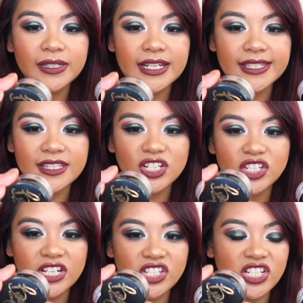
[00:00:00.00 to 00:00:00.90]
one is in the
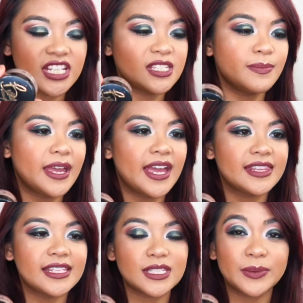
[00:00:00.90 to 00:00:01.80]
shade Chisme
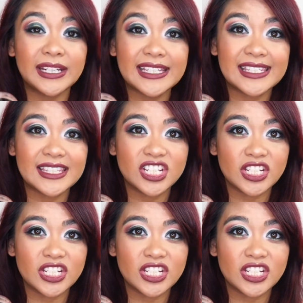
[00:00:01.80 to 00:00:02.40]
and this one is in the